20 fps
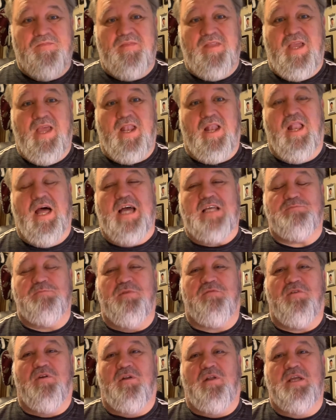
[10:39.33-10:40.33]
it'll last me
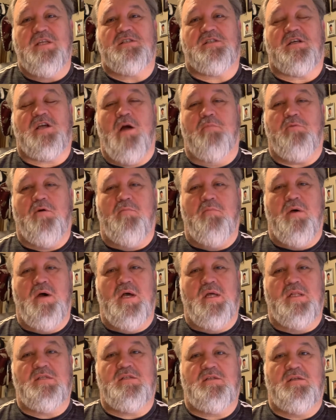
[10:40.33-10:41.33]
for at least a couple
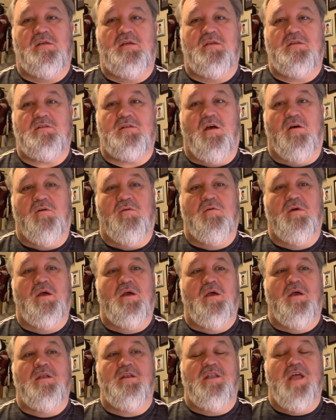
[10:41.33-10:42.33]
months. So
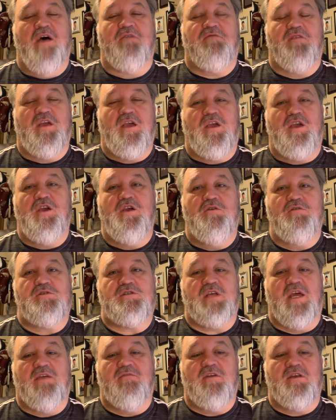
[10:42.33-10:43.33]
definitely a huge
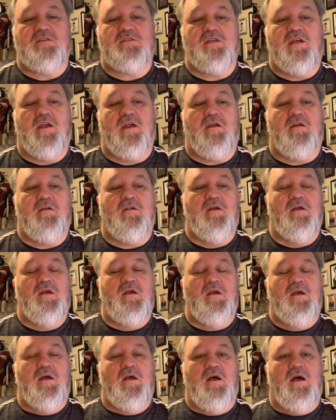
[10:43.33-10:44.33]
savings there.
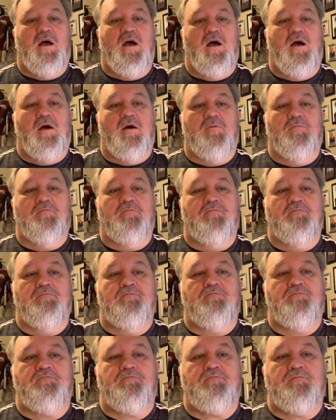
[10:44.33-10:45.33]
Um,
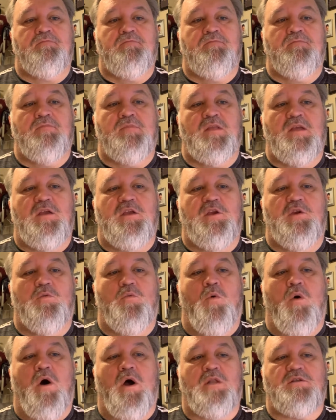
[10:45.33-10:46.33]
you
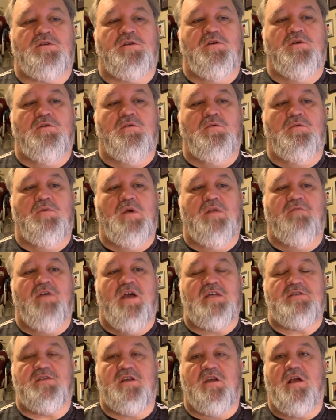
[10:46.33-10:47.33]
want to
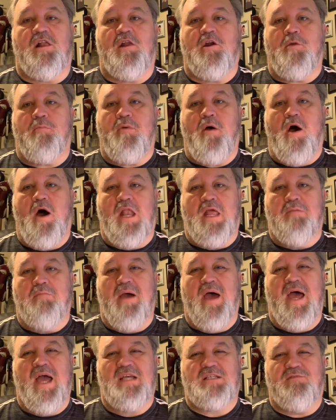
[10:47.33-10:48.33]
invest in clear poly
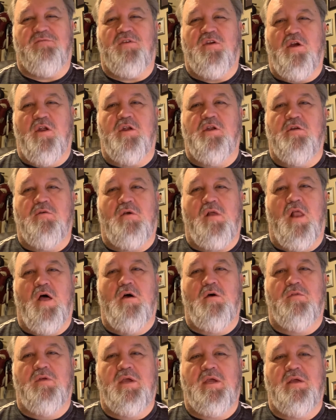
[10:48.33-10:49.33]
bags if you're going to do
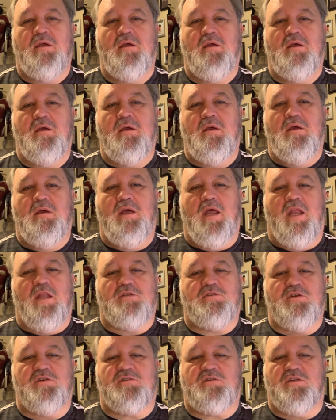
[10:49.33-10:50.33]
clothing, and it's
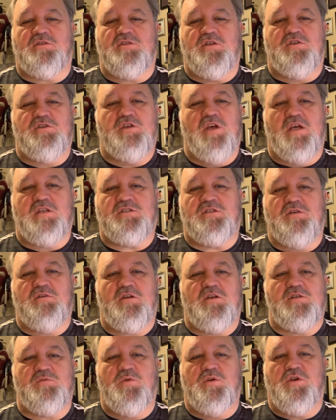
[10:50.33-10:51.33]
just a suggestion
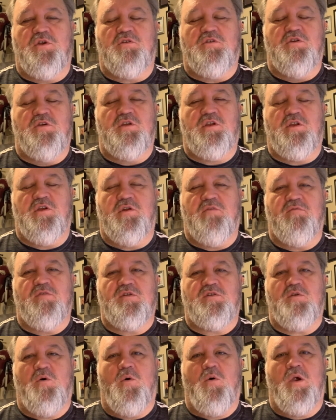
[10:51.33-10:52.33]
because when you're doing your
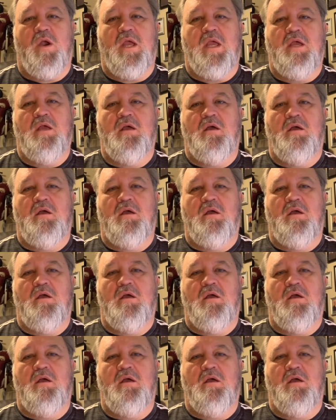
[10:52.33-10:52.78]
inventory,